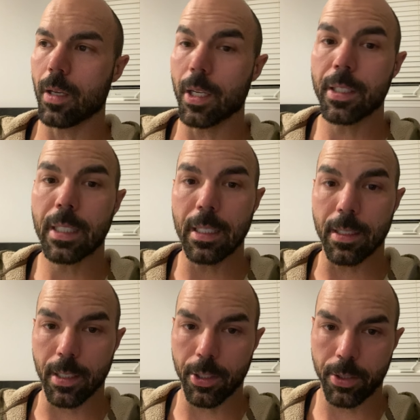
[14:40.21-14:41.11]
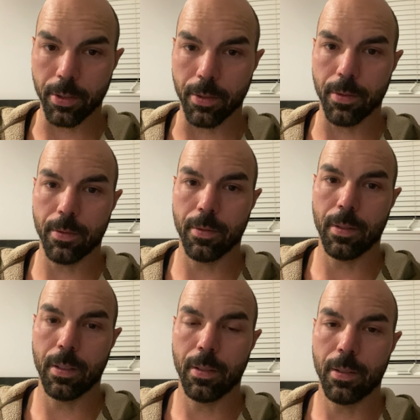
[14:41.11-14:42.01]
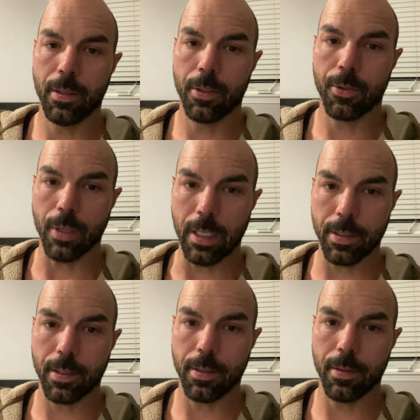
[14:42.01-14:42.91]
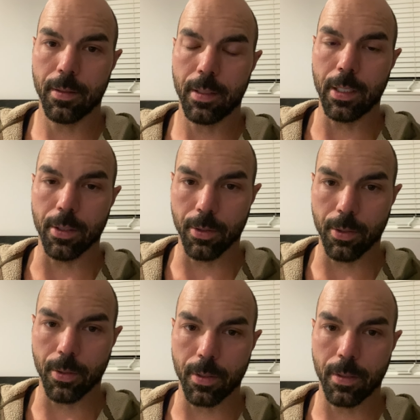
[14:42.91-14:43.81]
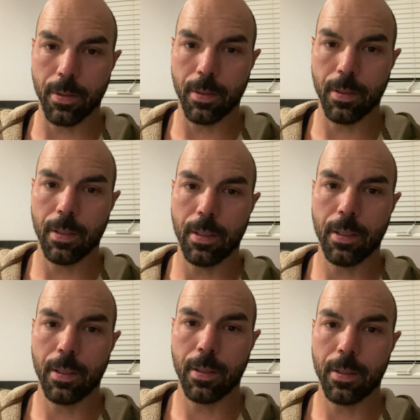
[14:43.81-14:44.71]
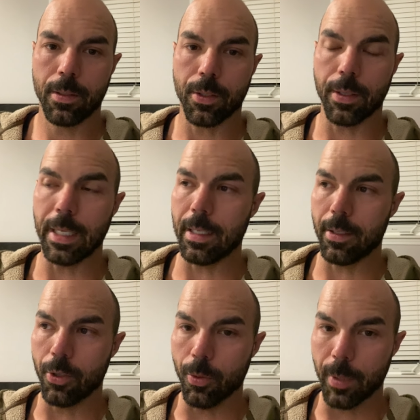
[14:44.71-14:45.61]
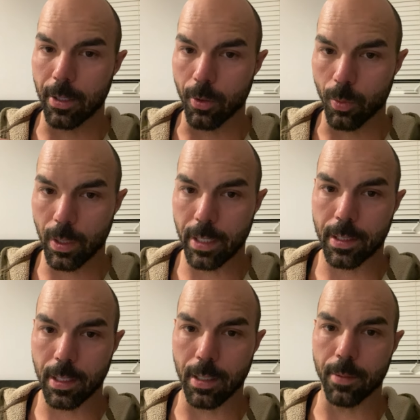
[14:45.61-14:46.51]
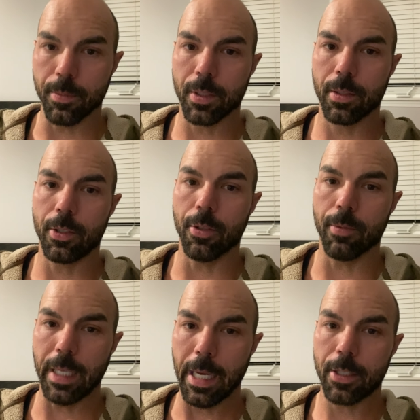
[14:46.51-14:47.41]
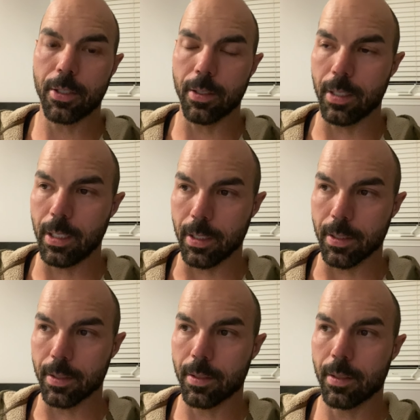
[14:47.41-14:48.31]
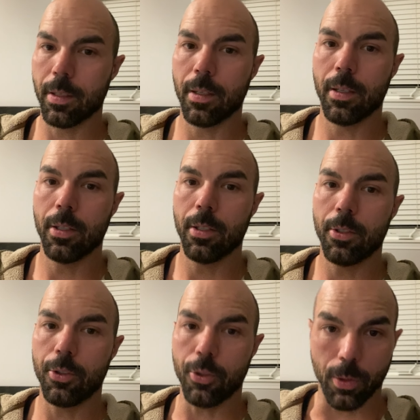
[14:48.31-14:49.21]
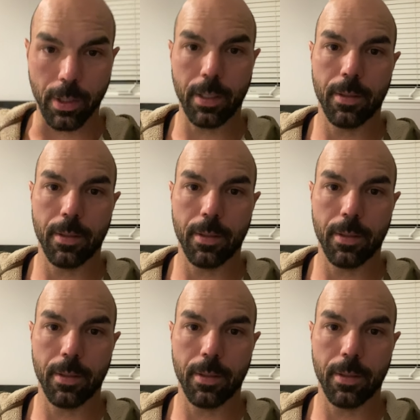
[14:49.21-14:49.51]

Unconditional trust in the Lord, so that no matter what comes, your reaction is joy.